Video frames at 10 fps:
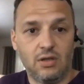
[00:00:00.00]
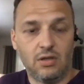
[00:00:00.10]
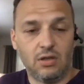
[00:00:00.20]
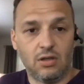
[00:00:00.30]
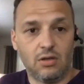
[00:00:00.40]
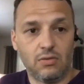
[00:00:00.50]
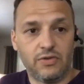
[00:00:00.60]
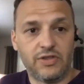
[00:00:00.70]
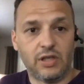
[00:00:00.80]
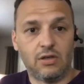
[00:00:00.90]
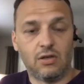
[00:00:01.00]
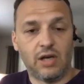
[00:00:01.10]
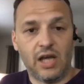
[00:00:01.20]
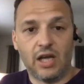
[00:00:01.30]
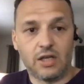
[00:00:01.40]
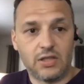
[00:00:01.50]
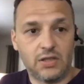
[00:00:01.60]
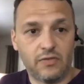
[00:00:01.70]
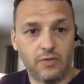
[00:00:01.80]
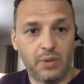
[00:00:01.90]
you know, Senator X
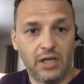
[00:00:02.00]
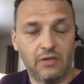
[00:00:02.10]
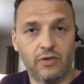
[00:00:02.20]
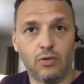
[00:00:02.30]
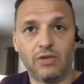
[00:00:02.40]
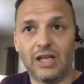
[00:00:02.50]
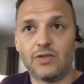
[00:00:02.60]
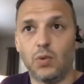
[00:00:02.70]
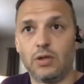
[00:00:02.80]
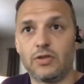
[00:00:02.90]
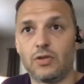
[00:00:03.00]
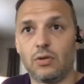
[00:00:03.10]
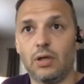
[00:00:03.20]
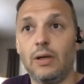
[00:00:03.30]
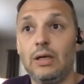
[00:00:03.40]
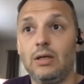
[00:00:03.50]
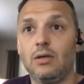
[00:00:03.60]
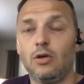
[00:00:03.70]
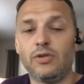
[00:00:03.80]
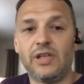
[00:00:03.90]
for bad vote. That's one story.
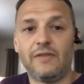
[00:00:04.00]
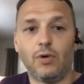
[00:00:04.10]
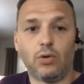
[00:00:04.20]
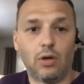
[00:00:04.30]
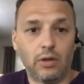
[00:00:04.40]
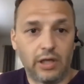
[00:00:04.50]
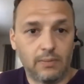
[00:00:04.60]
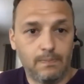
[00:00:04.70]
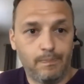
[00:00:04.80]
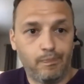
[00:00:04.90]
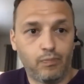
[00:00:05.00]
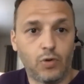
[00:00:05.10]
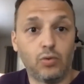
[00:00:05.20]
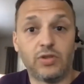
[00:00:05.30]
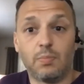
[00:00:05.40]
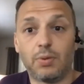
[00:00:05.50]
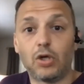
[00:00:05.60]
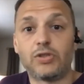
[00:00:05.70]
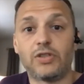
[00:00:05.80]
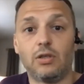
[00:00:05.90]
Who's that vote hurting? Who's the
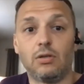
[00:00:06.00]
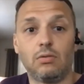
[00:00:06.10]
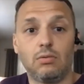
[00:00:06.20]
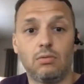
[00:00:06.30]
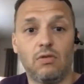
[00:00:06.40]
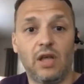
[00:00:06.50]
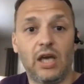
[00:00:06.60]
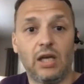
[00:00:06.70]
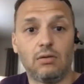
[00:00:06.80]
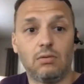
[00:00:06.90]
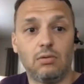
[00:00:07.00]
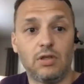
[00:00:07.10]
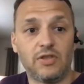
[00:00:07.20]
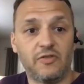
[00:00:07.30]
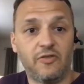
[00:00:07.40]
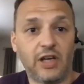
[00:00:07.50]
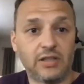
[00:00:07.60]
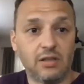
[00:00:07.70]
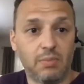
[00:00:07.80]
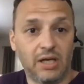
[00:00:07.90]
person that is
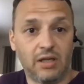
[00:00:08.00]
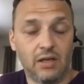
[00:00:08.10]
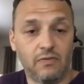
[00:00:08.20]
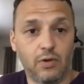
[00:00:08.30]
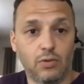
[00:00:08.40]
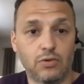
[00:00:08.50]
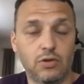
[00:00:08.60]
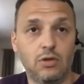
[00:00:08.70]
affected by that vote?